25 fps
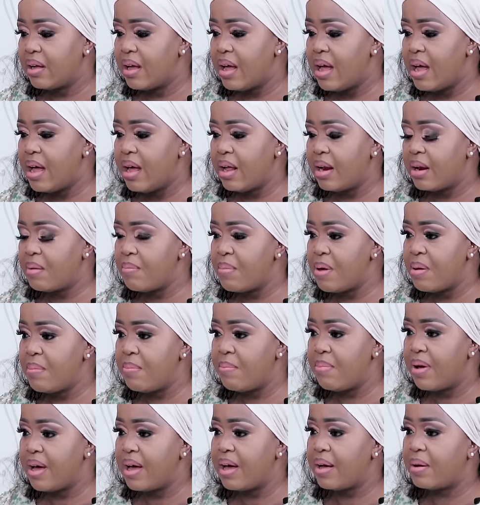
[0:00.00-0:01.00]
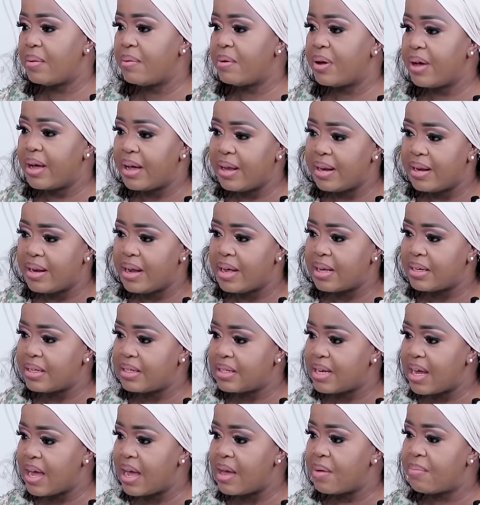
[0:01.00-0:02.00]
remember at
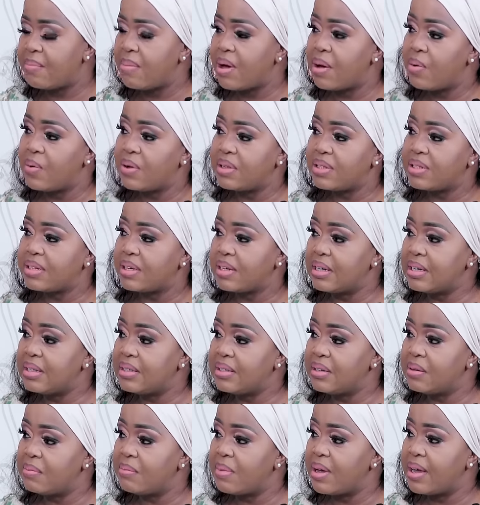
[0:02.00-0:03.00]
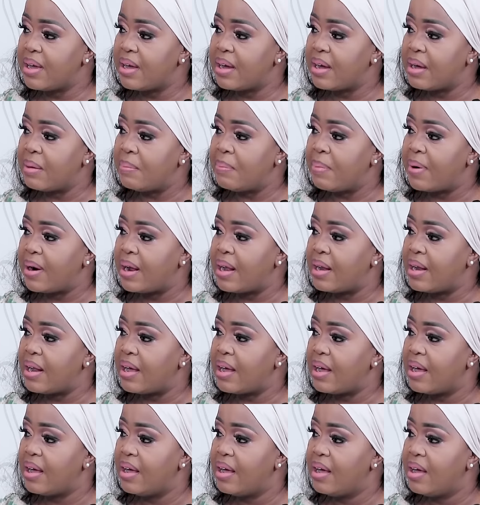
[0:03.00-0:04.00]
that time I was raising my younger
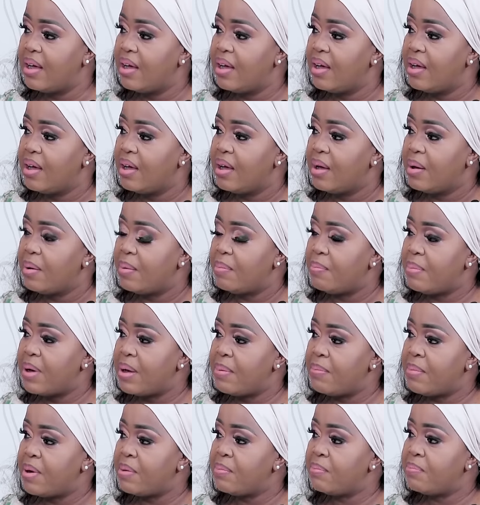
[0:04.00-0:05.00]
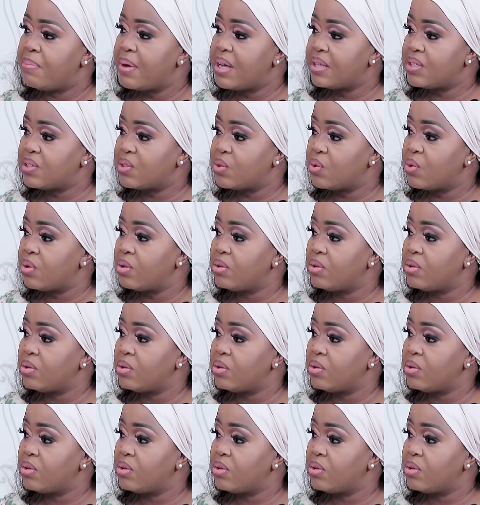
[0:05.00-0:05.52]
brother. My mom passed